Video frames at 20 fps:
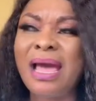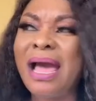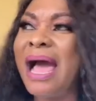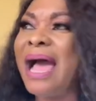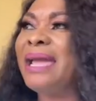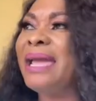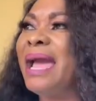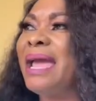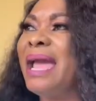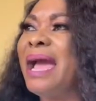
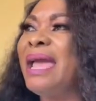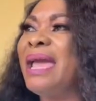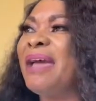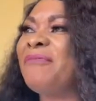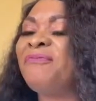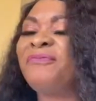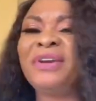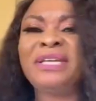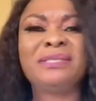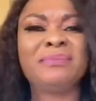I, I, I
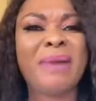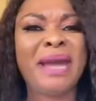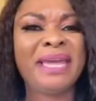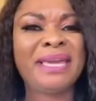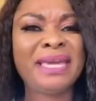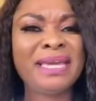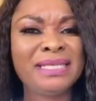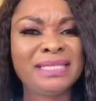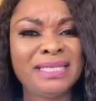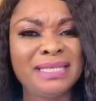fixed my
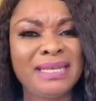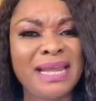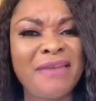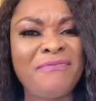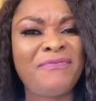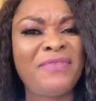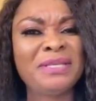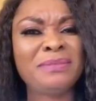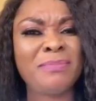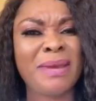kitchen, I
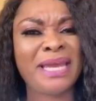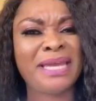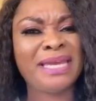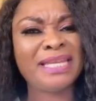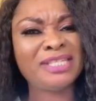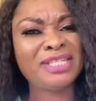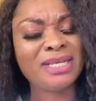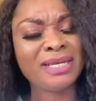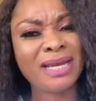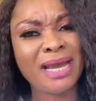fixed my
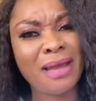kitchen